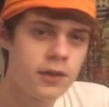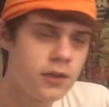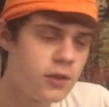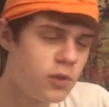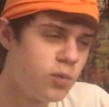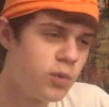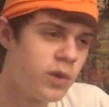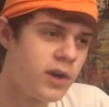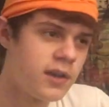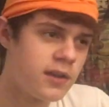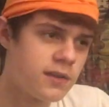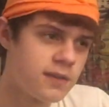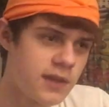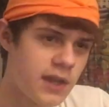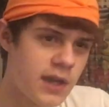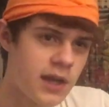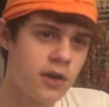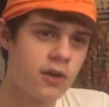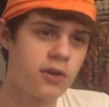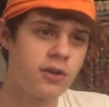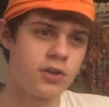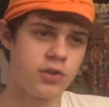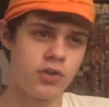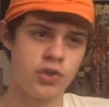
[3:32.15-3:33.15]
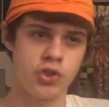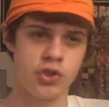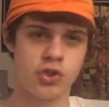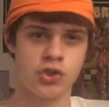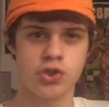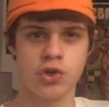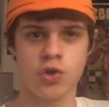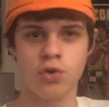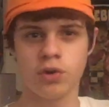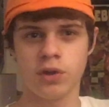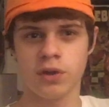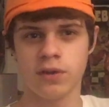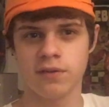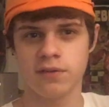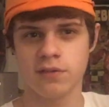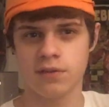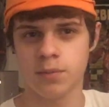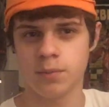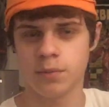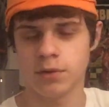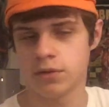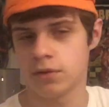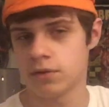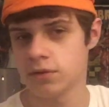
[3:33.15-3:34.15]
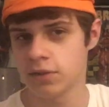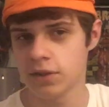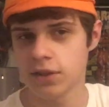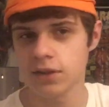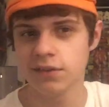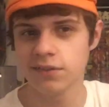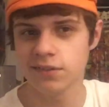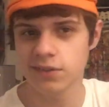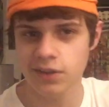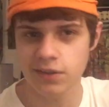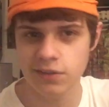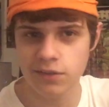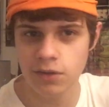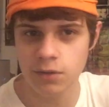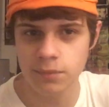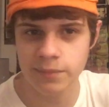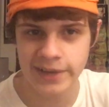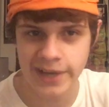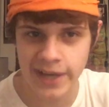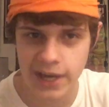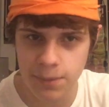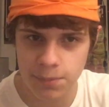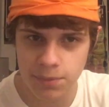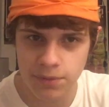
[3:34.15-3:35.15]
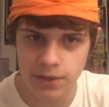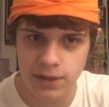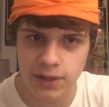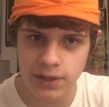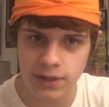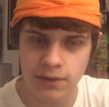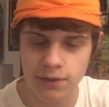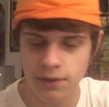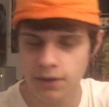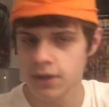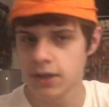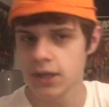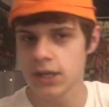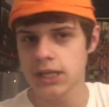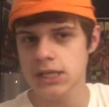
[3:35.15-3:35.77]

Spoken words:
you went in there and it just showed us some of the things that's going to be happening.